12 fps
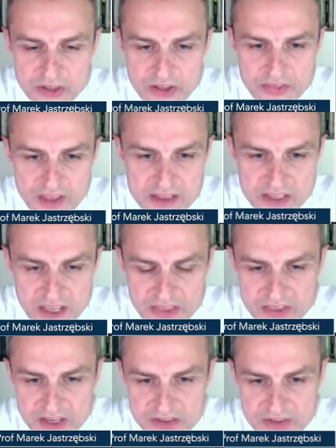the
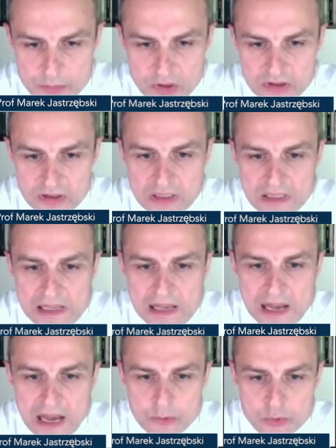3830 model,
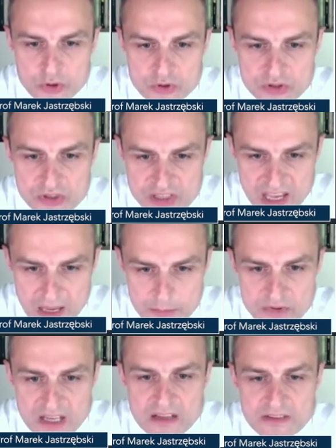and we used the
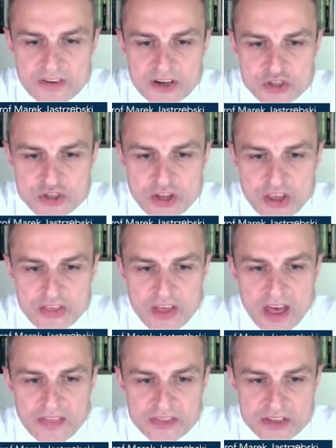same delivery
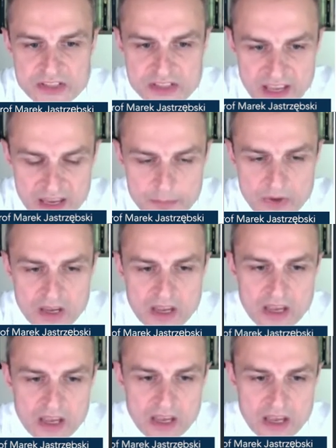sheet and the same
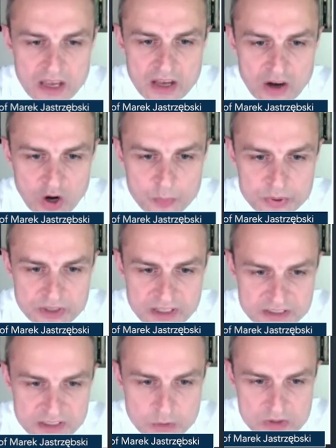uh,
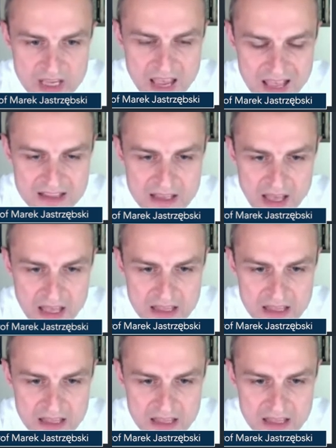operator was han